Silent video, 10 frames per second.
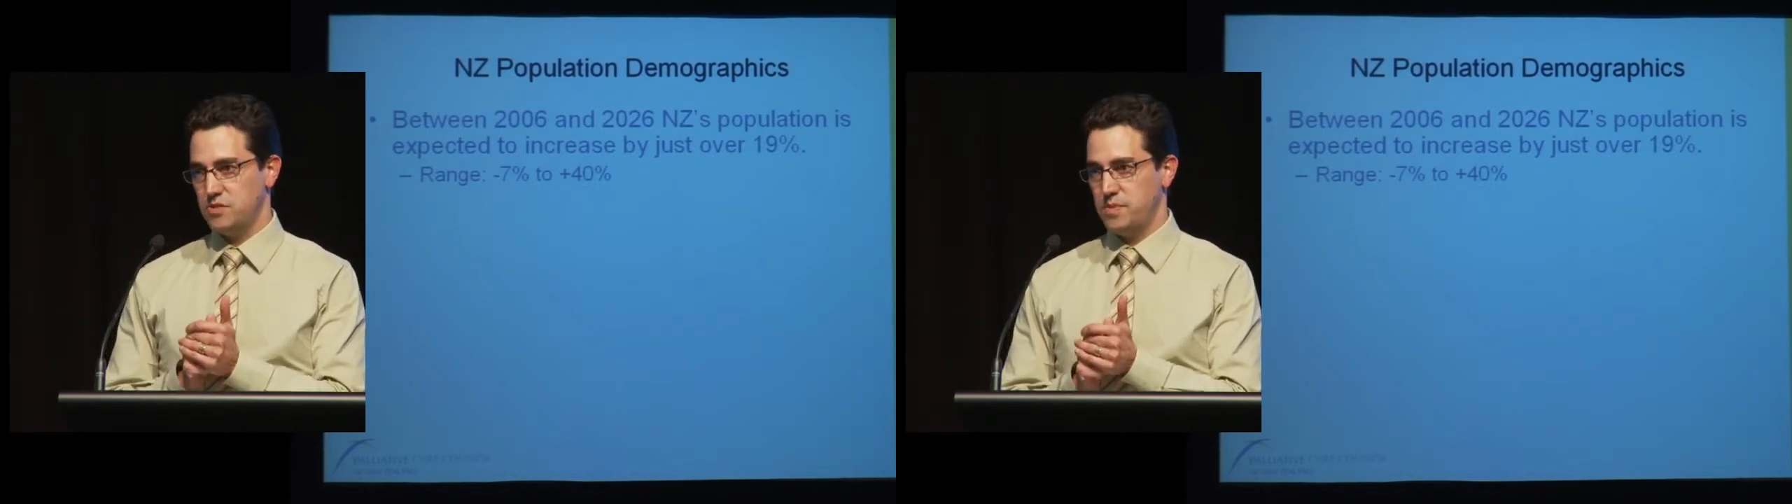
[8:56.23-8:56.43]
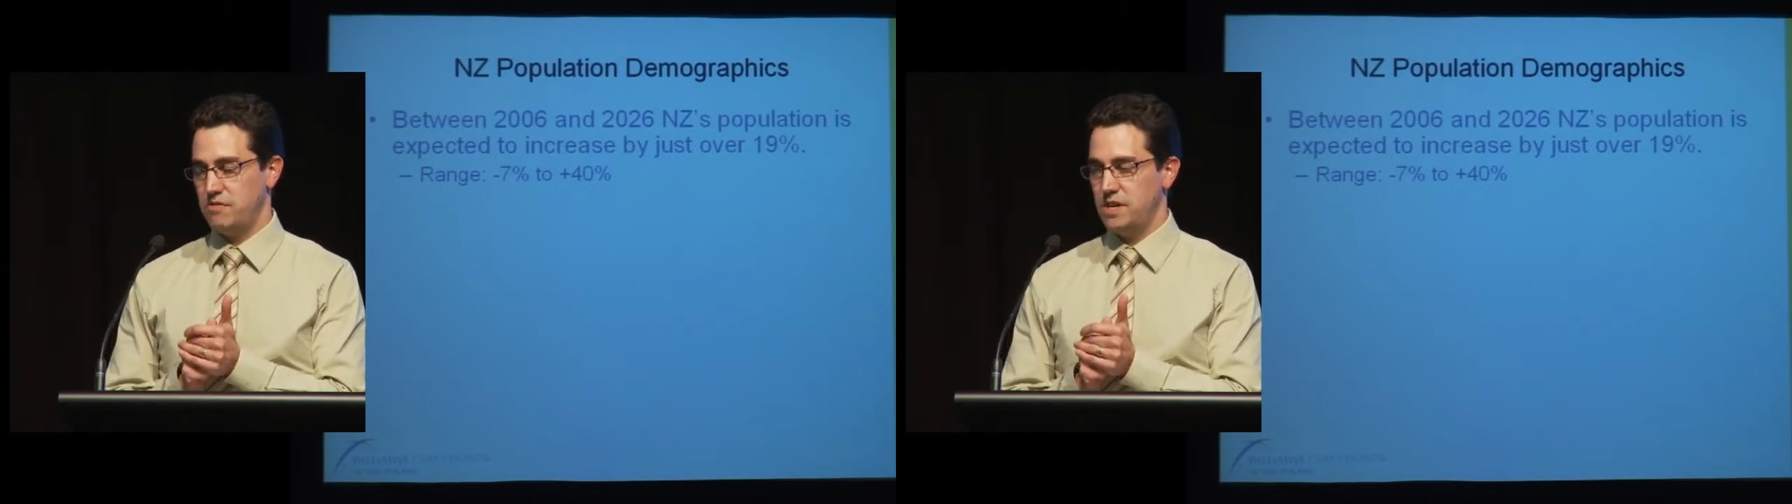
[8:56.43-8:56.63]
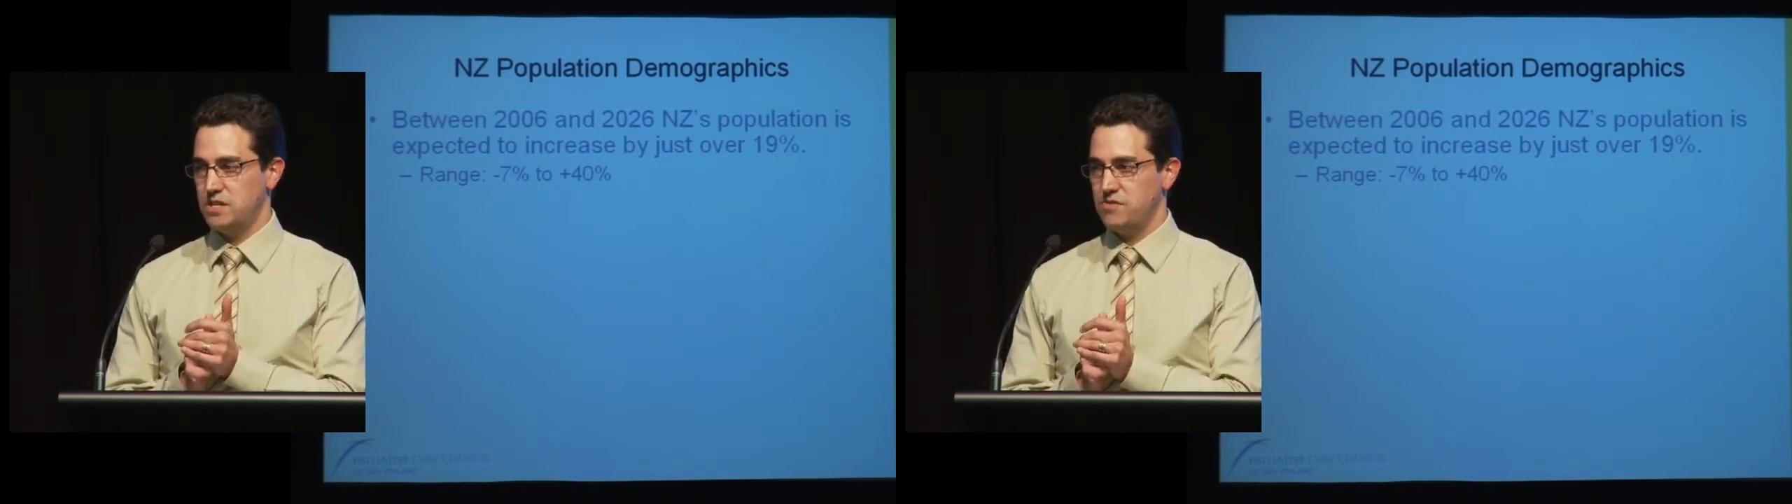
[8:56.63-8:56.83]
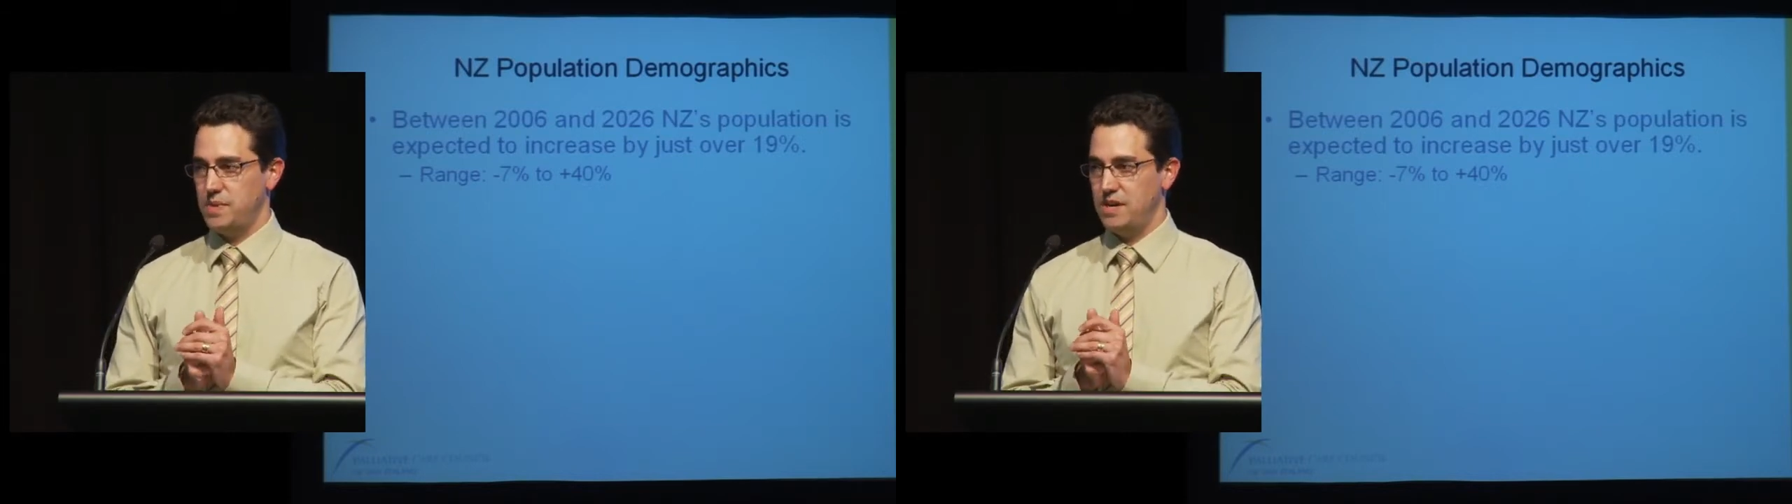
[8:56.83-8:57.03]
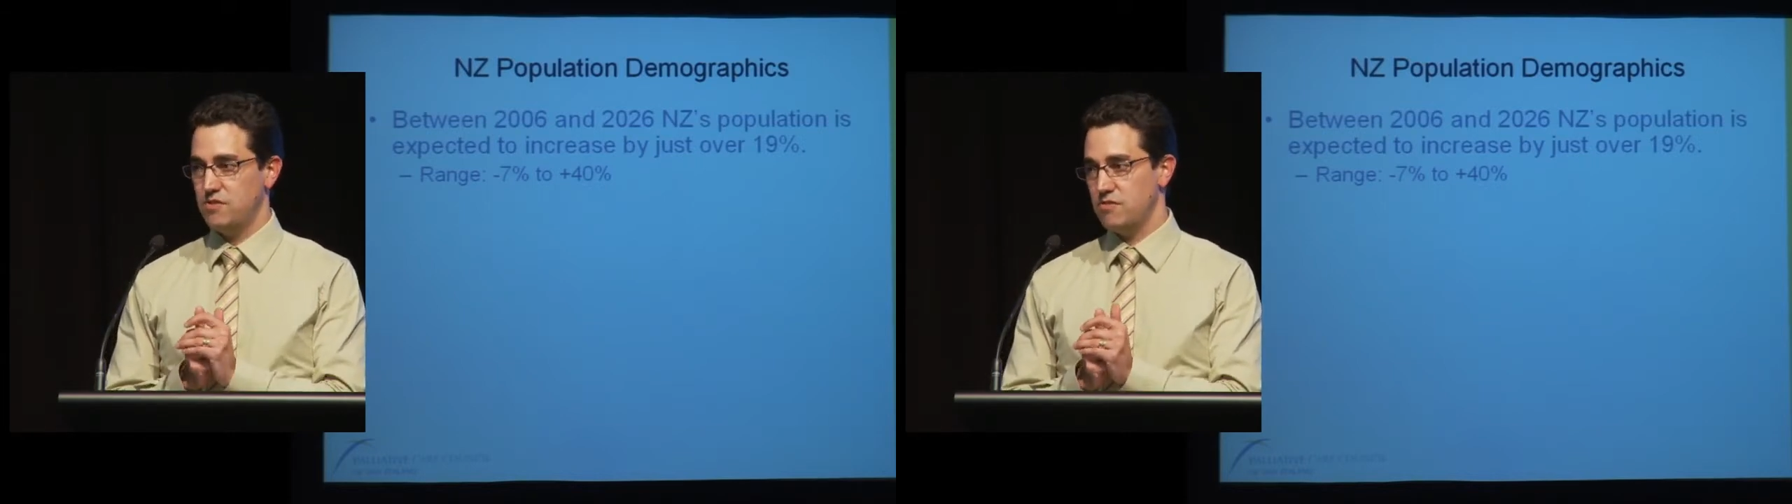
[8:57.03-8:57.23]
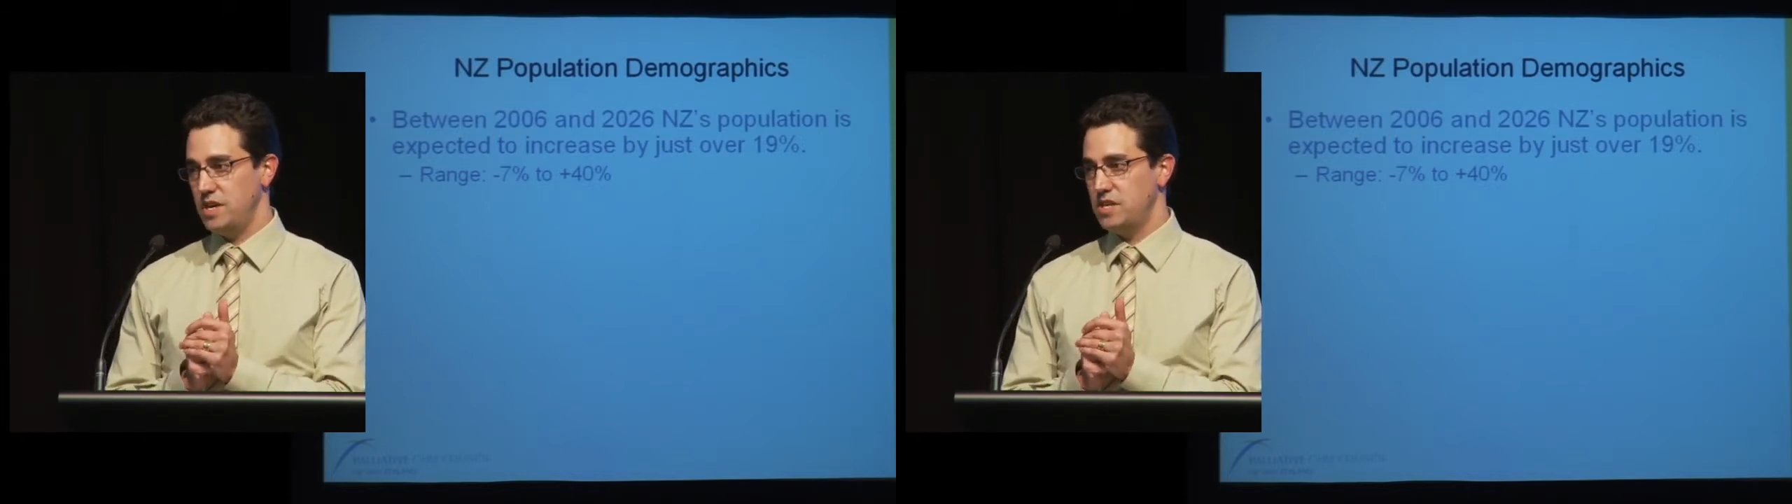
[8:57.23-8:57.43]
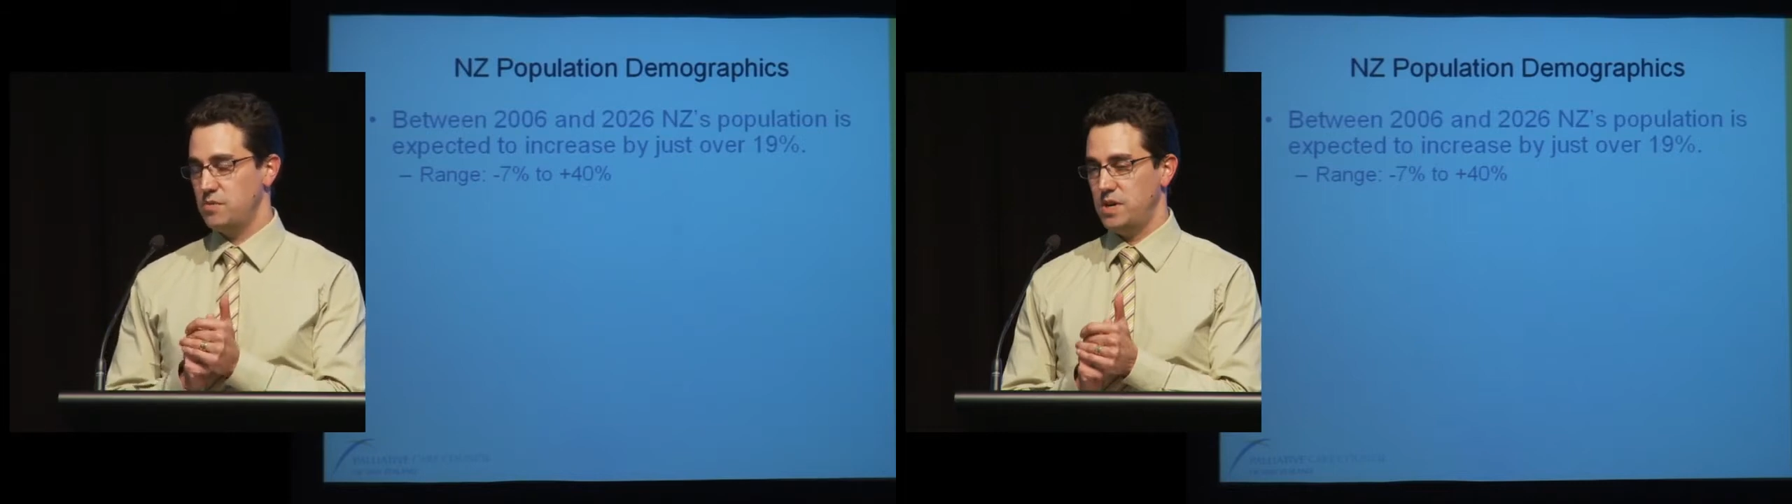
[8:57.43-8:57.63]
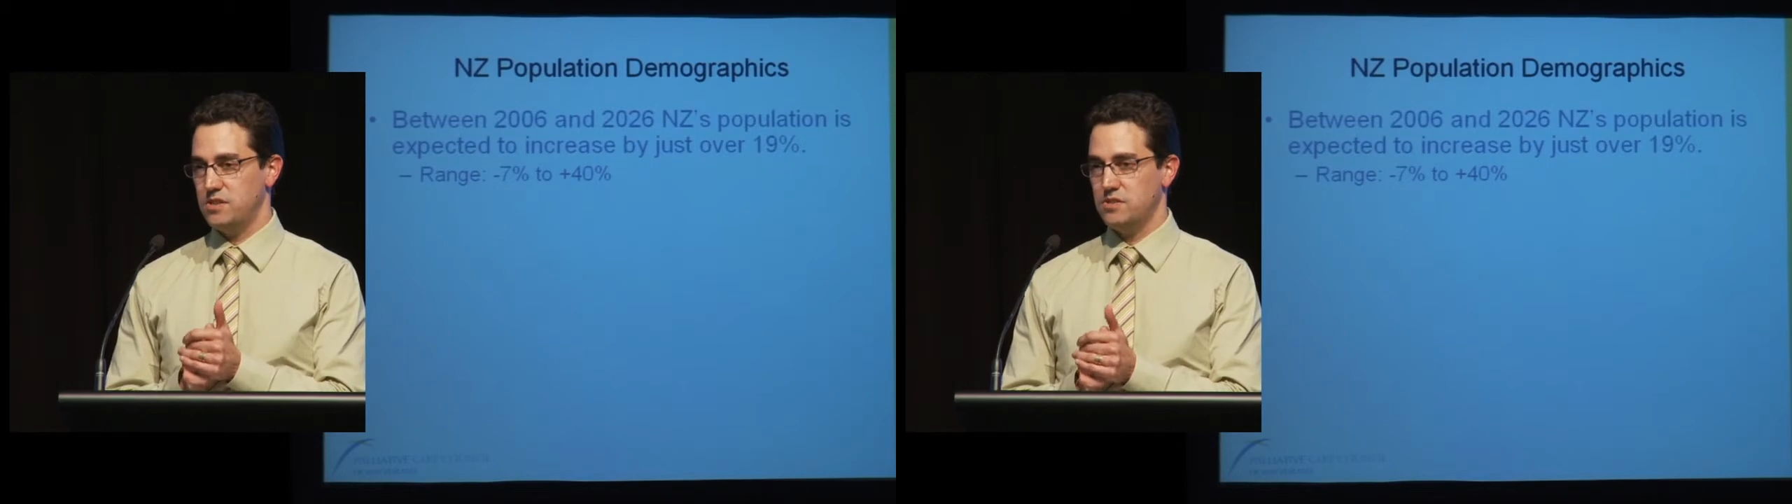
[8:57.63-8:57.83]
it'll be a ratio of about
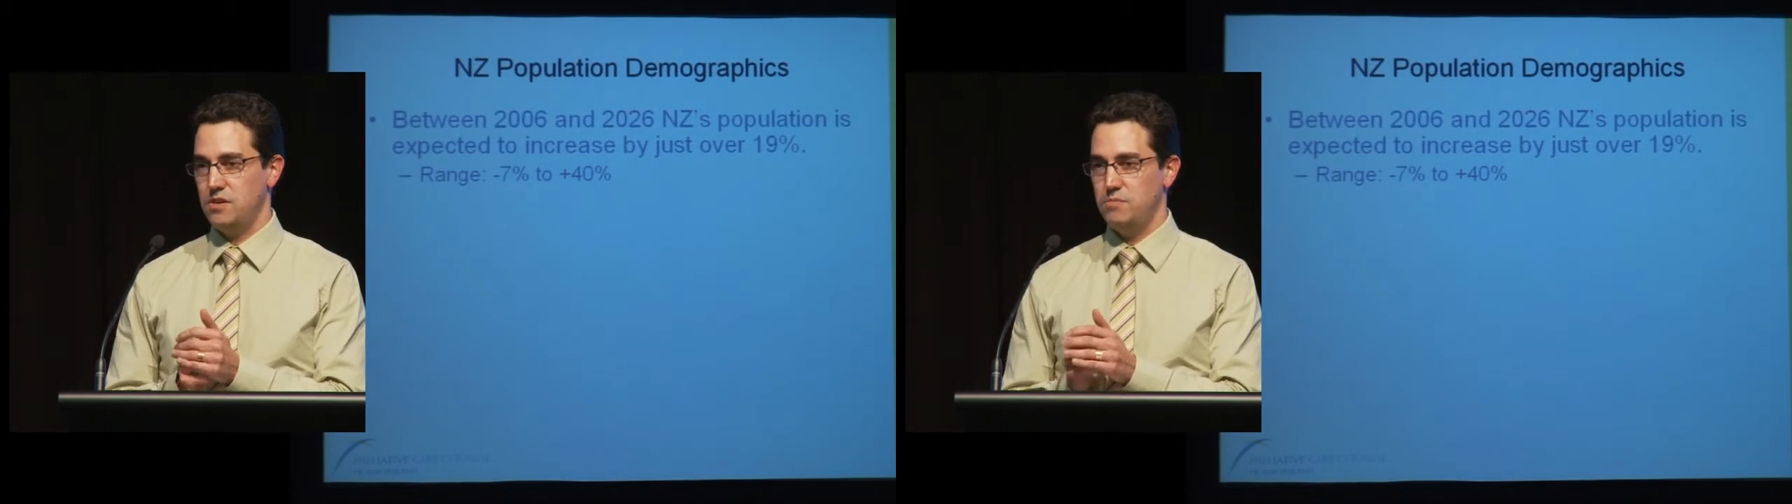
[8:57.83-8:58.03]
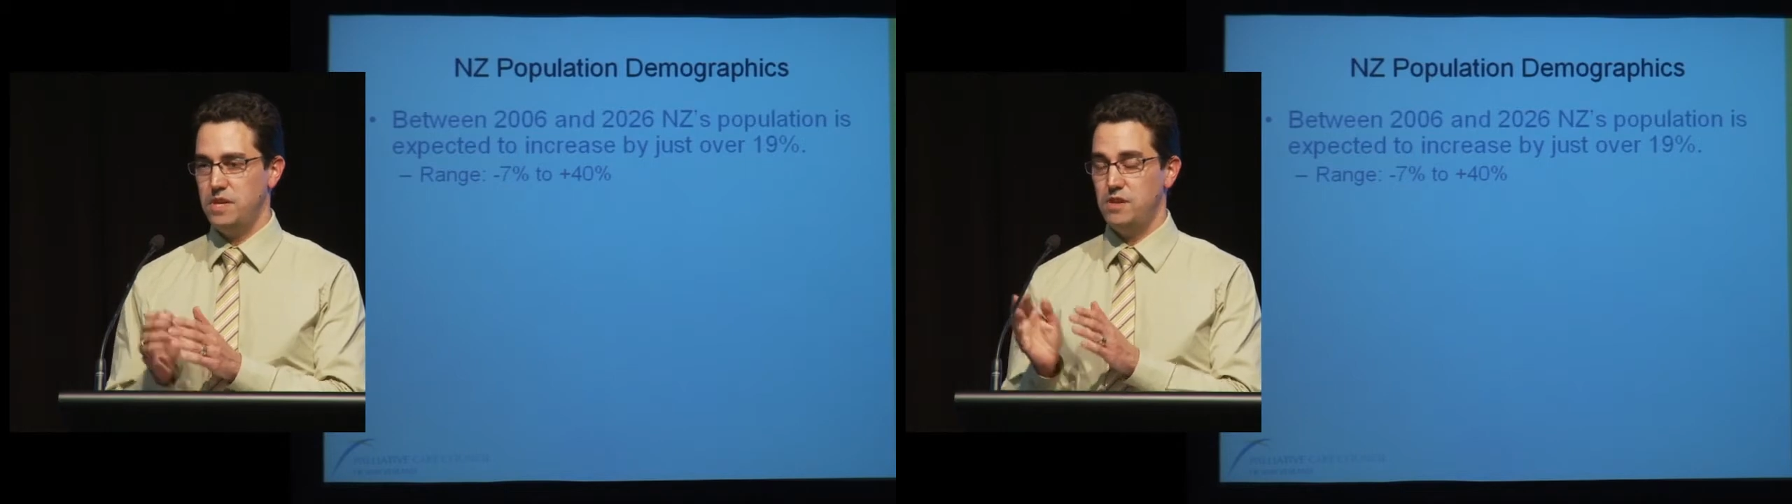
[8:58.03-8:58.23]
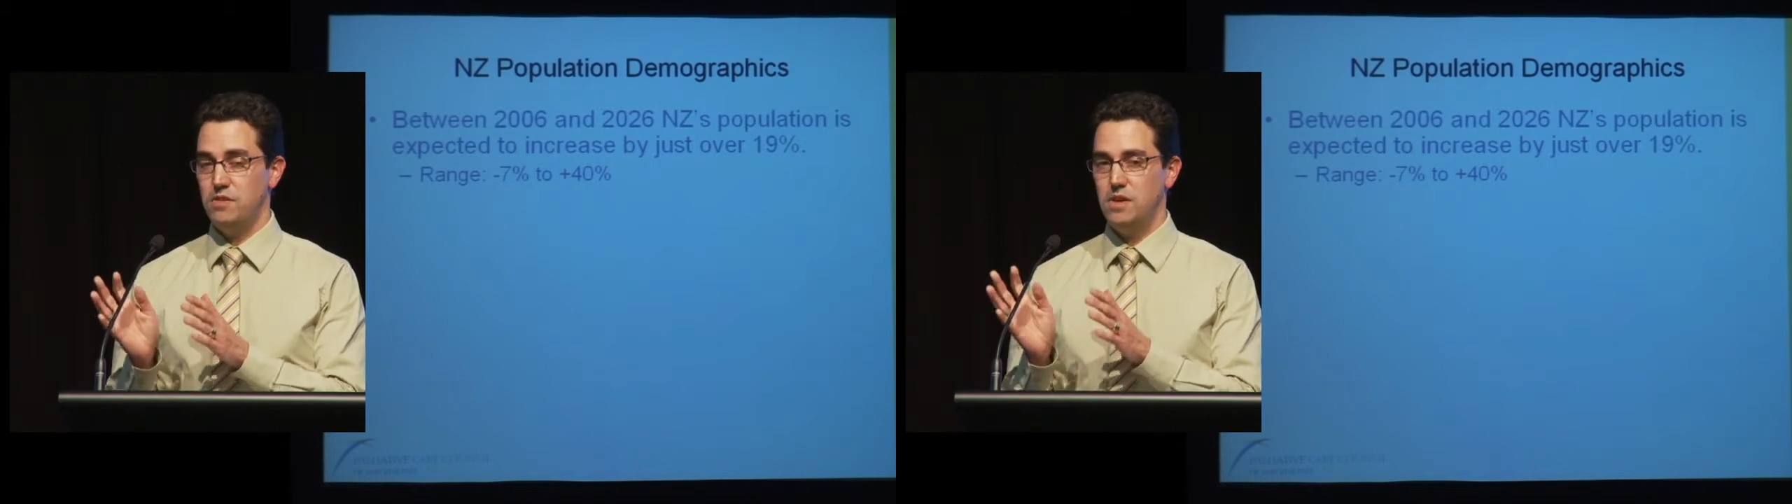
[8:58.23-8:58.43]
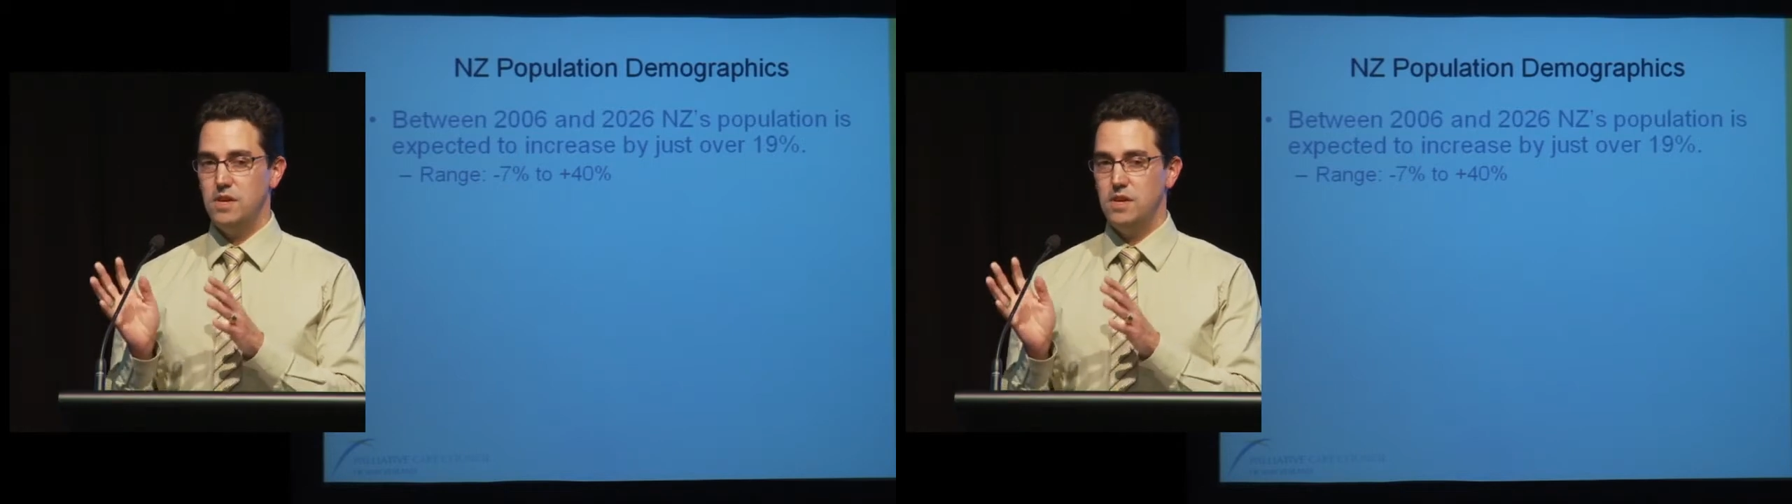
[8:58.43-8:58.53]
3-1, so many